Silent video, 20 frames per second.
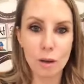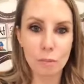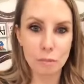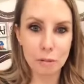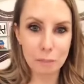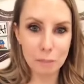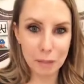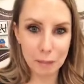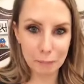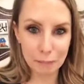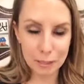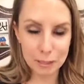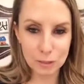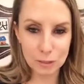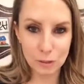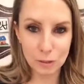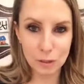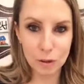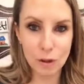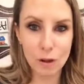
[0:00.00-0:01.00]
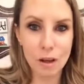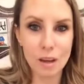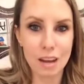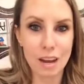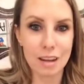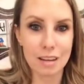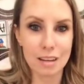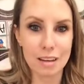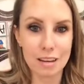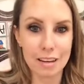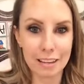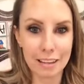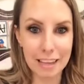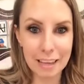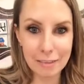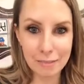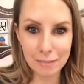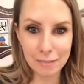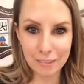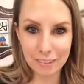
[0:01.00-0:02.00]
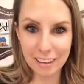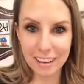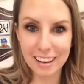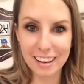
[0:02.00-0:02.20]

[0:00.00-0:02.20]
I'm gonna make my circle and I need a leaf